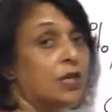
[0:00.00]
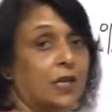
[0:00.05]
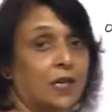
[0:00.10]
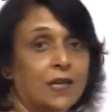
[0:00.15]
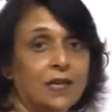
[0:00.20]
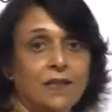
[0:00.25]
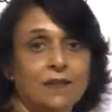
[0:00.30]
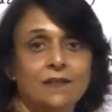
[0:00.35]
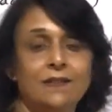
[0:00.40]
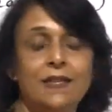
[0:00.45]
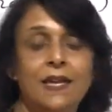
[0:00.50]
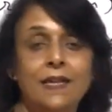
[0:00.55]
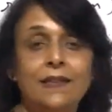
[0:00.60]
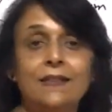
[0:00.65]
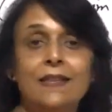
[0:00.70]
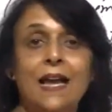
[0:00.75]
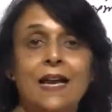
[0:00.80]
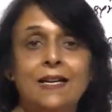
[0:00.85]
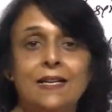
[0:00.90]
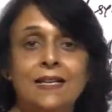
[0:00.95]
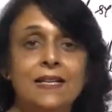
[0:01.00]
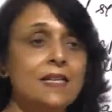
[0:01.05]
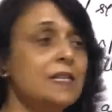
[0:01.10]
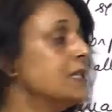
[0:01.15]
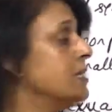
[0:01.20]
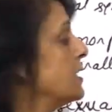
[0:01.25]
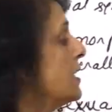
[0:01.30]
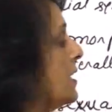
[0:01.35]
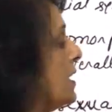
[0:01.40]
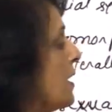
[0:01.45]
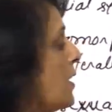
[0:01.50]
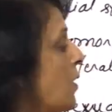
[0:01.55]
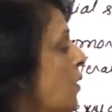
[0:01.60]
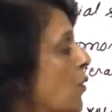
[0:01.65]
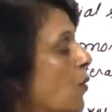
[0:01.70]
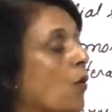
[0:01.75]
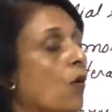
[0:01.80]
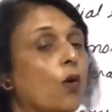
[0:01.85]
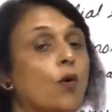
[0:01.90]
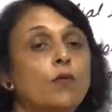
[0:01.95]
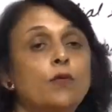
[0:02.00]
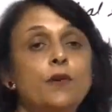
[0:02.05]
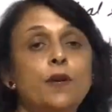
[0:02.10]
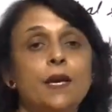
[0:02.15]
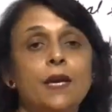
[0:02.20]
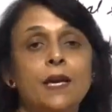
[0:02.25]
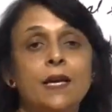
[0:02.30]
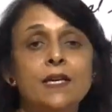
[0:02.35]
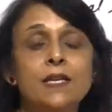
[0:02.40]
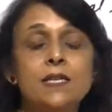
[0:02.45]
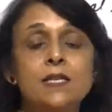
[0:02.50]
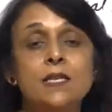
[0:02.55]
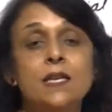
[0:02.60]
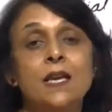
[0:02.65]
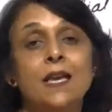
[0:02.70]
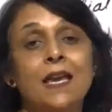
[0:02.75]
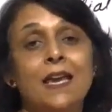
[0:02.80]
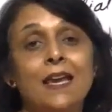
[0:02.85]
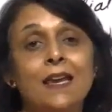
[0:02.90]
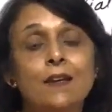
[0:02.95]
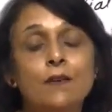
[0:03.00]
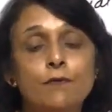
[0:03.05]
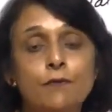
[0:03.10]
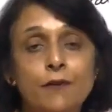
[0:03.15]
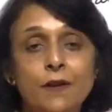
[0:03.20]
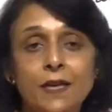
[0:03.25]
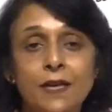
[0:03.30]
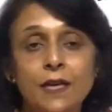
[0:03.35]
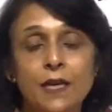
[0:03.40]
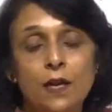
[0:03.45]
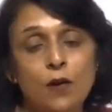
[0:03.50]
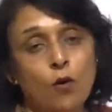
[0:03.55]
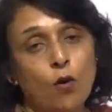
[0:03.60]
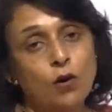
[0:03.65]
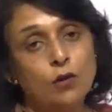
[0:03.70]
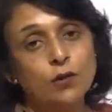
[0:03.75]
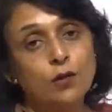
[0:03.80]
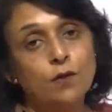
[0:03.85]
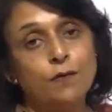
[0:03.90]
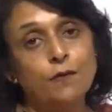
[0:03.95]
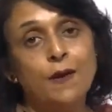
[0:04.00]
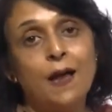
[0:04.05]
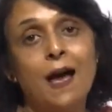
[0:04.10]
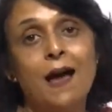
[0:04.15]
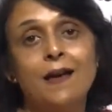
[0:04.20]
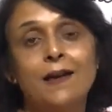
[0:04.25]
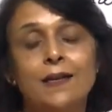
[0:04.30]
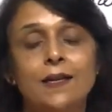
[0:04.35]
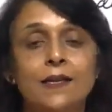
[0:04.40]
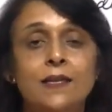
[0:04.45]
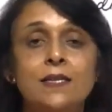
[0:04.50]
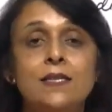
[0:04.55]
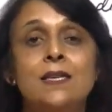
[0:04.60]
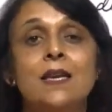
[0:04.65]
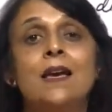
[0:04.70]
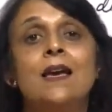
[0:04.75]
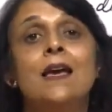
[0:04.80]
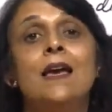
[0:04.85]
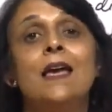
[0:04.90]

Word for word: G. Then that is ovary is inferior, or the flower is